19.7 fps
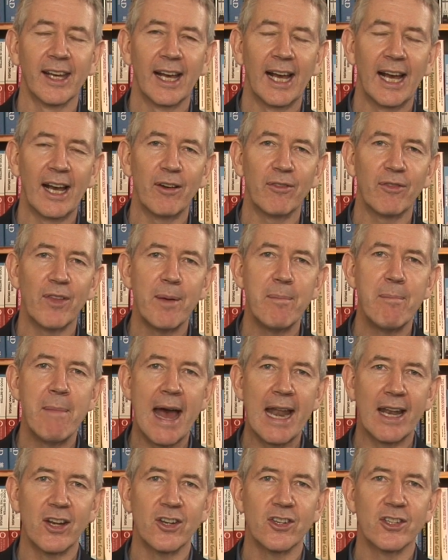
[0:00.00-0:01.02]
How have they
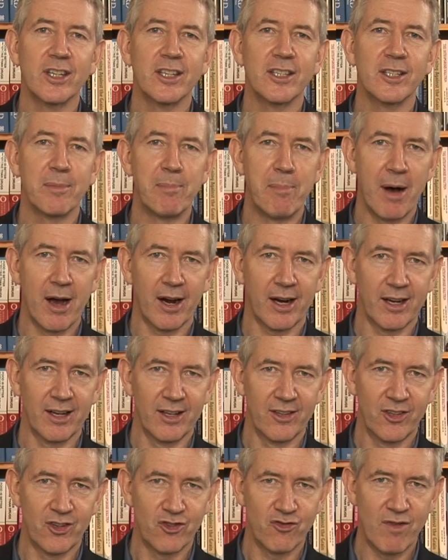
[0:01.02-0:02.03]
managed to buck
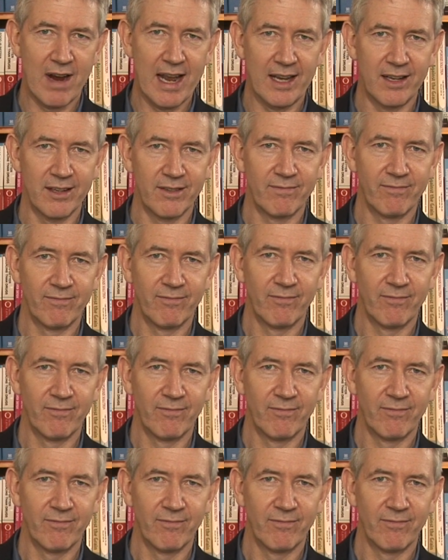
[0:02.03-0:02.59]
the trend?